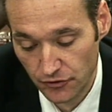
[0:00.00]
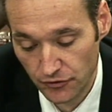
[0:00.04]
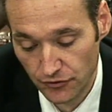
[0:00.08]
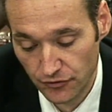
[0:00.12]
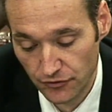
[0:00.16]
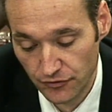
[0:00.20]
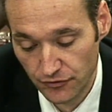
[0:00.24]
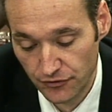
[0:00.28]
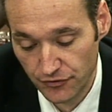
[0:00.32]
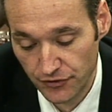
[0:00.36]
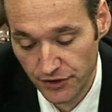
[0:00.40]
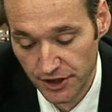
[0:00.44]

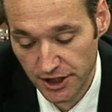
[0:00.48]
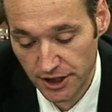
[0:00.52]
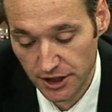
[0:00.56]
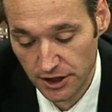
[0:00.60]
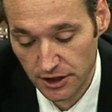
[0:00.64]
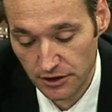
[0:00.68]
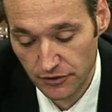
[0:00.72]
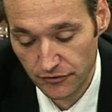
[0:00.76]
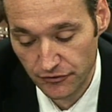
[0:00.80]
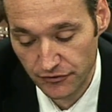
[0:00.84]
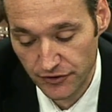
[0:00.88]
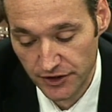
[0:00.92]

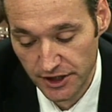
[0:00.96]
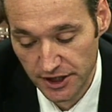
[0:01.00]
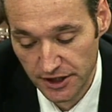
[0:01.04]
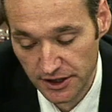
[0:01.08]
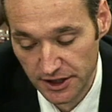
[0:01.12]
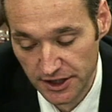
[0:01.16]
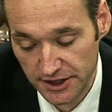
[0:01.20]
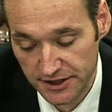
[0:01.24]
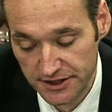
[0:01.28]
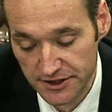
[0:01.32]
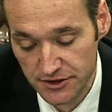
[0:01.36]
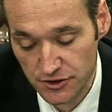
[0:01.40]

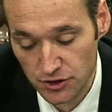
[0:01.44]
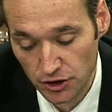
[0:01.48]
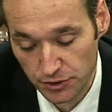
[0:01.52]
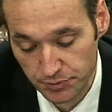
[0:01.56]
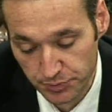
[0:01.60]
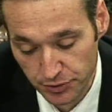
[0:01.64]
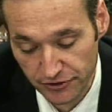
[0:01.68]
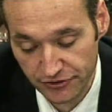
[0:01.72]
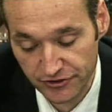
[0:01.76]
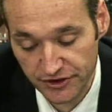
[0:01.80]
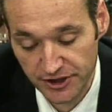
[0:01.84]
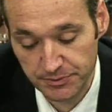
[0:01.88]
It is not
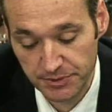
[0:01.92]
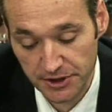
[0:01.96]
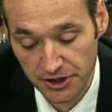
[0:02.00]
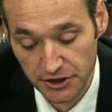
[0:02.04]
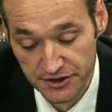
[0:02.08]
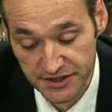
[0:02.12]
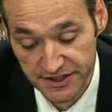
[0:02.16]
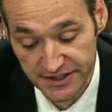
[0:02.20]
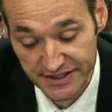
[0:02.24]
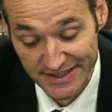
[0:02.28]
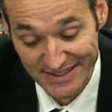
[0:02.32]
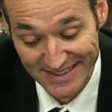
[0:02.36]
profit
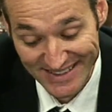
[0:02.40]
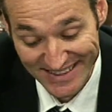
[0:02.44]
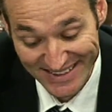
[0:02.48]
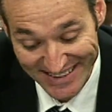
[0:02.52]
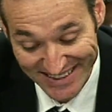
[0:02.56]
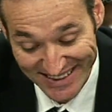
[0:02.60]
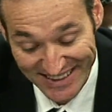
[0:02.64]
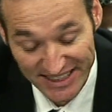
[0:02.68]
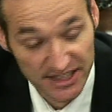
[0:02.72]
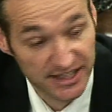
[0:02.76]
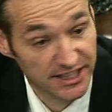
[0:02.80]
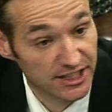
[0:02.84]
because it is
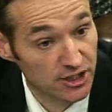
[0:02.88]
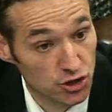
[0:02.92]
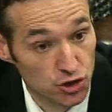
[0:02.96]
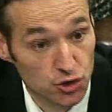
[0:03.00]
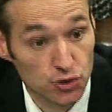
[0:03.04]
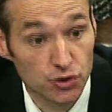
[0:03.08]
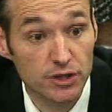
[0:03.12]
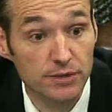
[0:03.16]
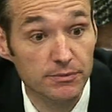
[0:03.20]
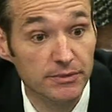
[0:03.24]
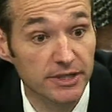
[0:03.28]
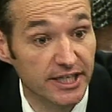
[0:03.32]
indeed an
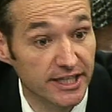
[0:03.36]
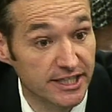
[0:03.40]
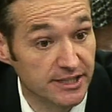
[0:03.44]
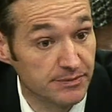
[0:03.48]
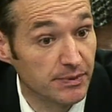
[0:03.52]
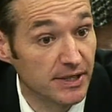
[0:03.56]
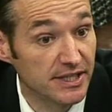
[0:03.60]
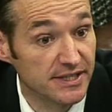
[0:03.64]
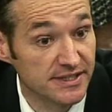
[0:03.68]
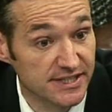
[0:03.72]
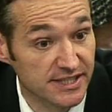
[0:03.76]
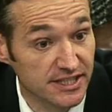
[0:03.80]
extremely
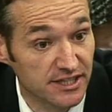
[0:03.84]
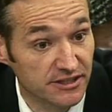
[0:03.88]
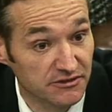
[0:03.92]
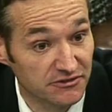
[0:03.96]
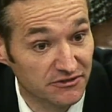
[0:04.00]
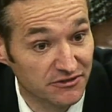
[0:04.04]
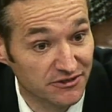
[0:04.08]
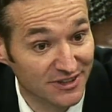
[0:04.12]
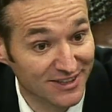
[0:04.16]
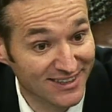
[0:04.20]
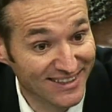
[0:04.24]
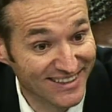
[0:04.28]

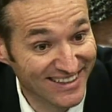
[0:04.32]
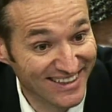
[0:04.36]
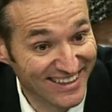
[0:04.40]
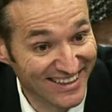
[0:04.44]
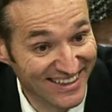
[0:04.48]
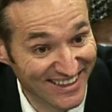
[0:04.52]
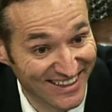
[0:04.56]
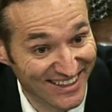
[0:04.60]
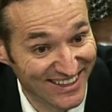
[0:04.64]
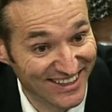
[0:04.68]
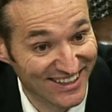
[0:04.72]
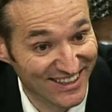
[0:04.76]
expensive
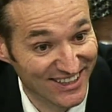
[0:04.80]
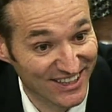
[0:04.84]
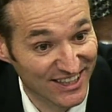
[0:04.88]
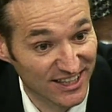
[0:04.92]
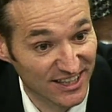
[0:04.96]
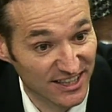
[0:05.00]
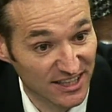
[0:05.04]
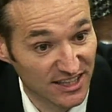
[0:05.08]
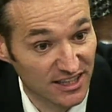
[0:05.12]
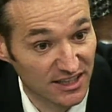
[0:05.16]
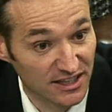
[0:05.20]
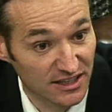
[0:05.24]

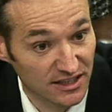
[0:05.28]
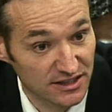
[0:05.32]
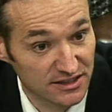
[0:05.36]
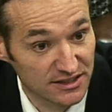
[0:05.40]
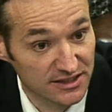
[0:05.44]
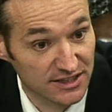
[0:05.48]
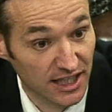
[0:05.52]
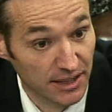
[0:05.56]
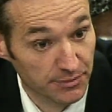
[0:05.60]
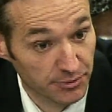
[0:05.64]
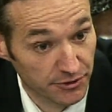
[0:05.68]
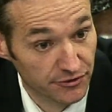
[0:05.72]

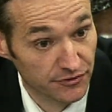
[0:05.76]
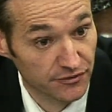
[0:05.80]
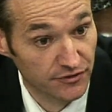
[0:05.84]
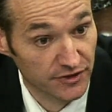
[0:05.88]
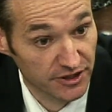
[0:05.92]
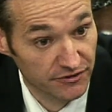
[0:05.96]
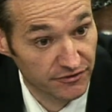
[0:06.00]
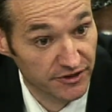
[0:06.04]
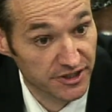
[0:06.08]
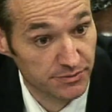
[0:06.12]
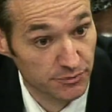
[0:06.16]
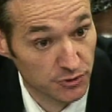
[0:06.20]
type of
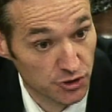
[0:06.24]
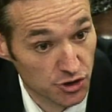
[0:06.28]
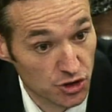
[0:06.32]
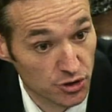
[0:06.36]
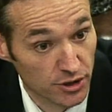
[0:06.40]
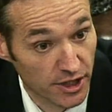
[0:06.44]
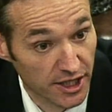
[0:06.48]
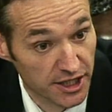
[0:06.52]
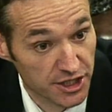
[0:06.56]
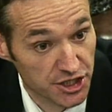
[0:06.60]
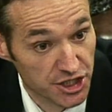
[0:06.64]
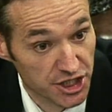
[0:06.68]
investment
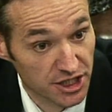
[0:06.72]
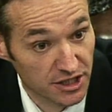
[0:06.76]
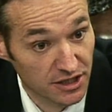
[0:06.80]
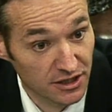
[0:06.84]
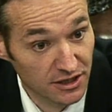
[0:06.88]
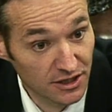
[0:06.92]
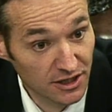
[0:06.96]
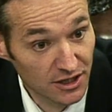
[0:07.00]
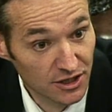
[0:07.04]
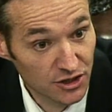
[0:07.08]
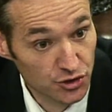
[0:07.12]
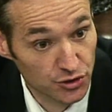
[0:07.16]
strategy.
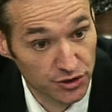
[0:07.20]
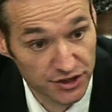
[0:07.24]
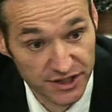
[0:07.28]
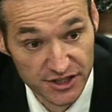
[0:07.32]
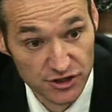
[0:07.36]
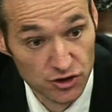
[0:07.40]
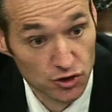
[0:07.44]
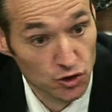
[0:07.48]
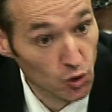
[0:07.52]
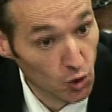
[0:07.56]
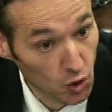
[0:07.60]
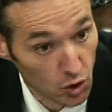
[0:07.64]
So it
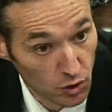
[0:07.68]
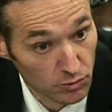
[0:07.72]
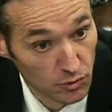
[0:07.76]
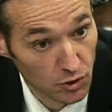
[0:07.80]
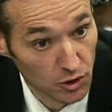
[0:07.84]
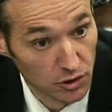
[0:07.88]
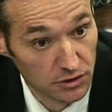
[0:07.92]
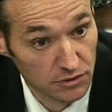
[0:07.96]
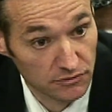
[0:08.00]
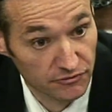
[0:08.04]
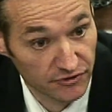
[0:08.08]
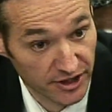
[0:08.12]
is
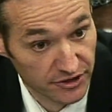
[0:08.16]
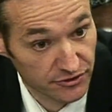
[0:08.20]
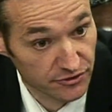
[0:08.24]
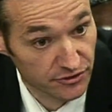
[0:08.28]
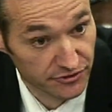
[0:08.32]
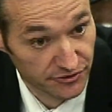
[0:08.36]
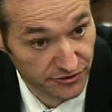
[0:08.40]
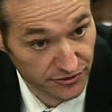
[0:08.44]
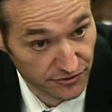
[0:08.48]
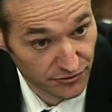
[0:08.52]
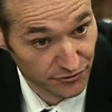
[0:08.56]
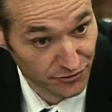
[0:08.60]
normal that
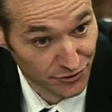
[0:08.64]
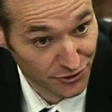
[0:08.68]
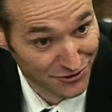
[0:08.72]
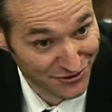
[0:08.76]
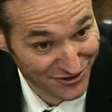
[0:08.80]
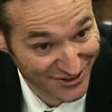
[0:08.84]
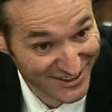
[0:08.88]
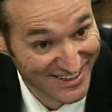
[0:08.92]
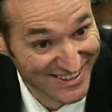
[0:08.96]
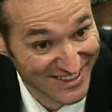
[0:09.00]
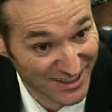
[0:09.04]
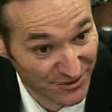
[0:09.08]
the
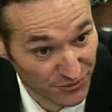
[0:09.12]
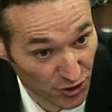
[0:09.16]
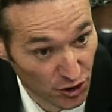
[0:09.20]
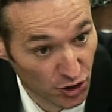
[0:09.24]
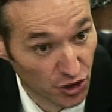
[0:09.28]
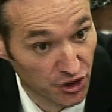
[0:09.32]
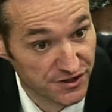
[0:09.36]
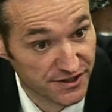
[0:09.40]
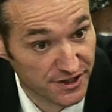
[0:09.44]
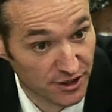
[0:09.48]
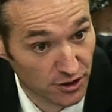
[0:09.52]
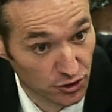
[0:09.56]
fees and the
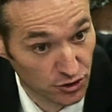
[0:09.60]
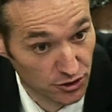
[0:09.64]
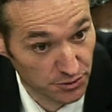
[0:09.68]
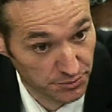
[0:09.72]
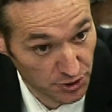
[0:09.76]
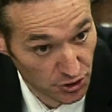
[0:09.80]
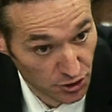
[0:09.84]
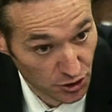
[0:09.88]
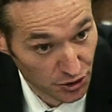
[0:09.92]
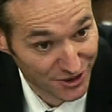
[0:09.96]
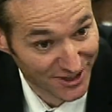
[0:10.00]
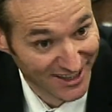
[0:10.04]
costs are going to
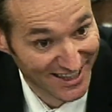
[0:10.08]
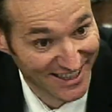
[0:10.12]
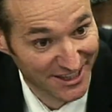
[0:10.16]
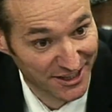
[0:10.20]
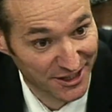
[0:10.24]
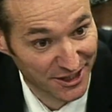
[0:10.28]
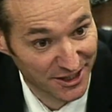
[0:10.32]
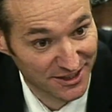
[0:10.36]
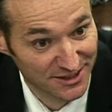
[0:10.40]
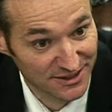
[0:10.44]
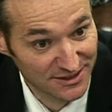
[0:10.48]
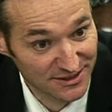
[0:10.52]
be a lot
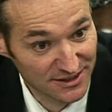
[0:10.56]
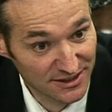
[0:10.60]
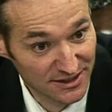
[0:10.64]
higher.